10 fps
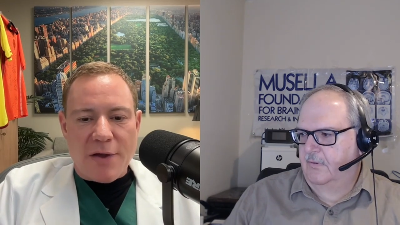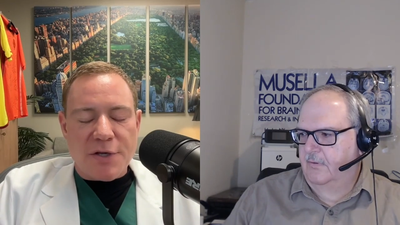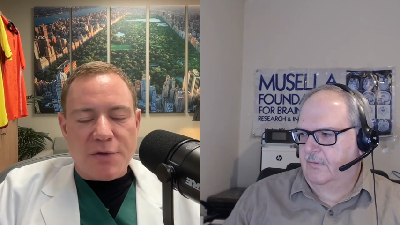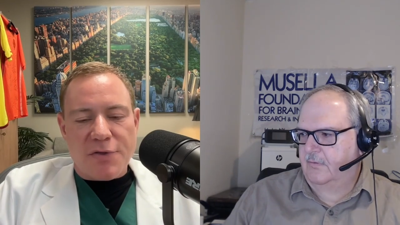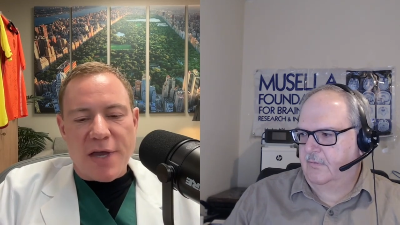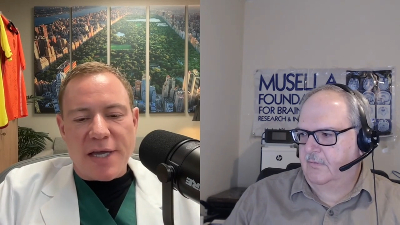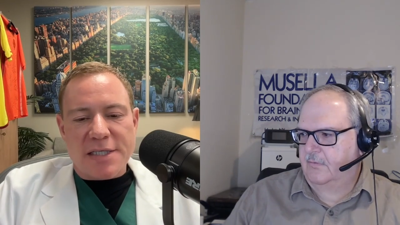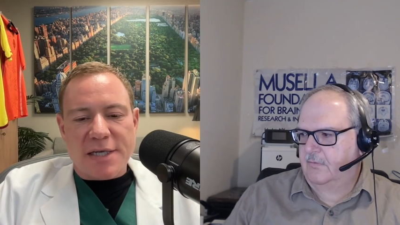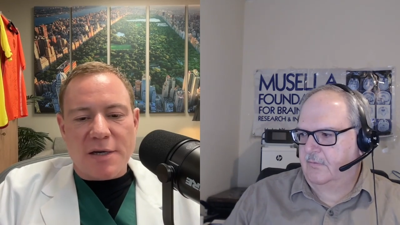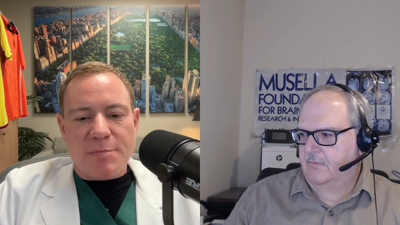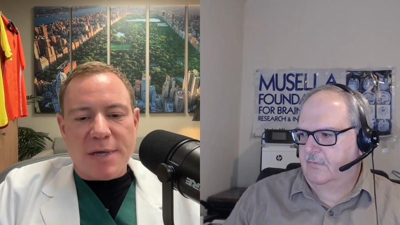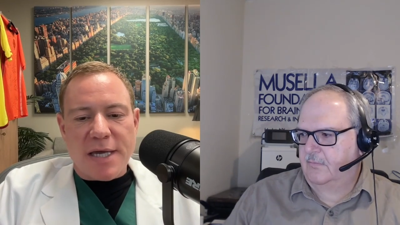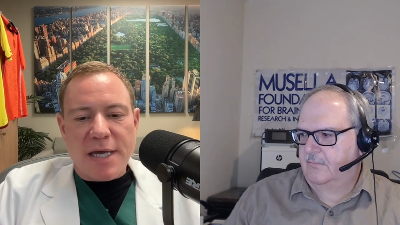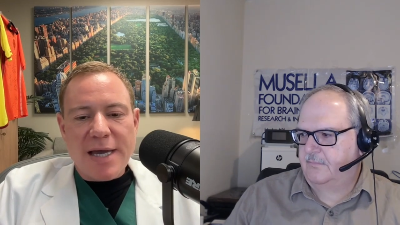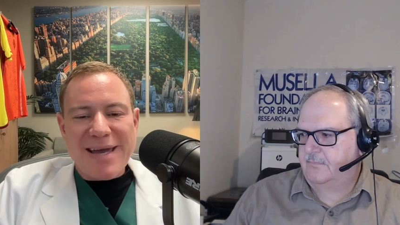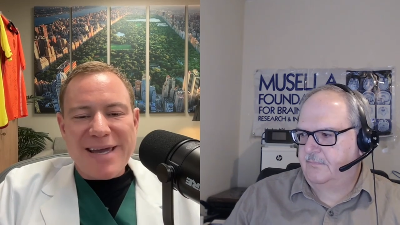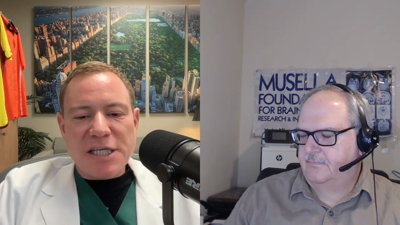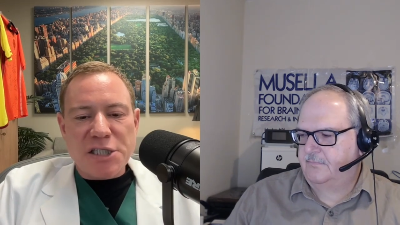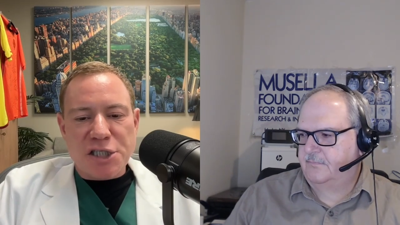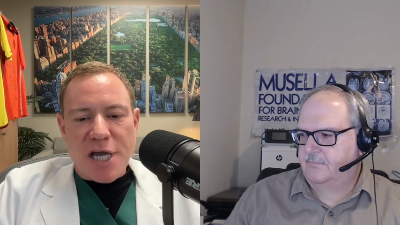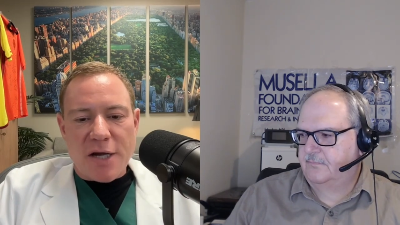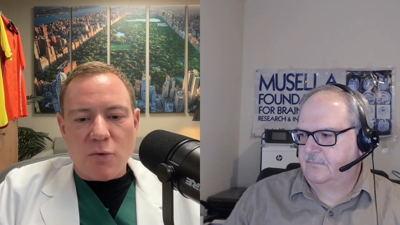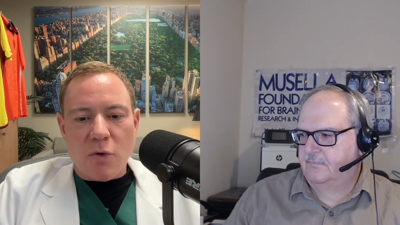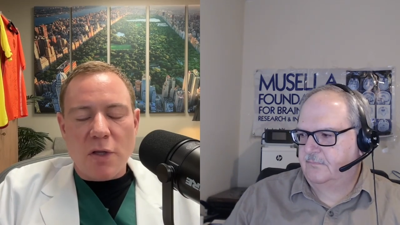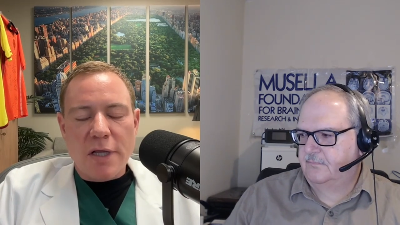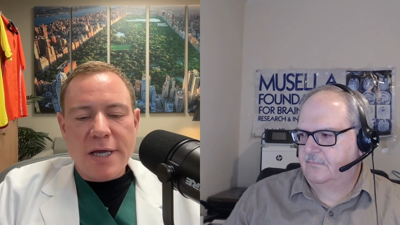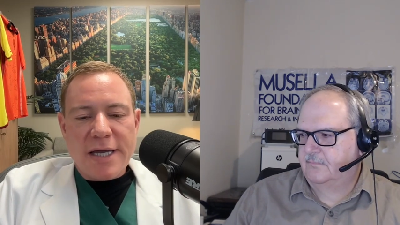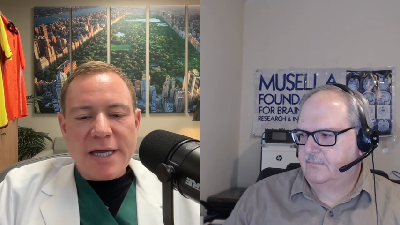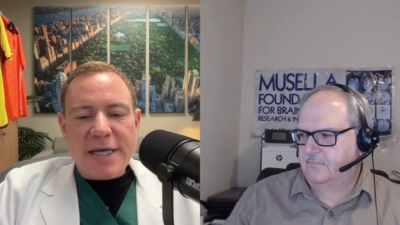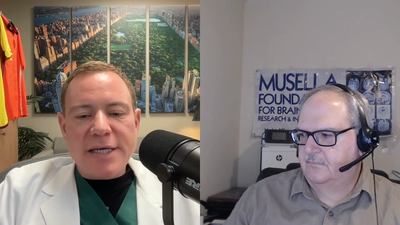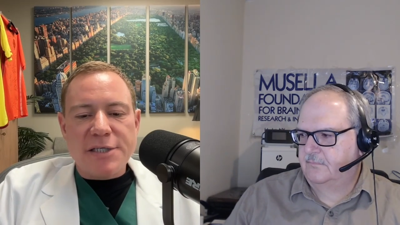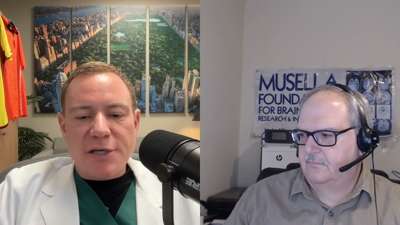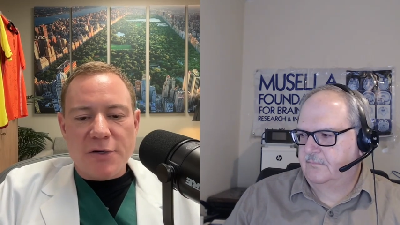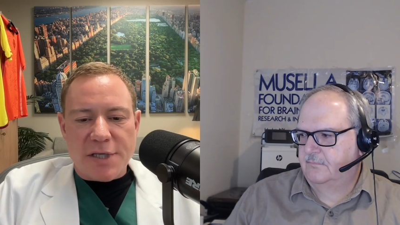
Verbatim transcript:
Speaker 1: Do you think it's going to be in general easier to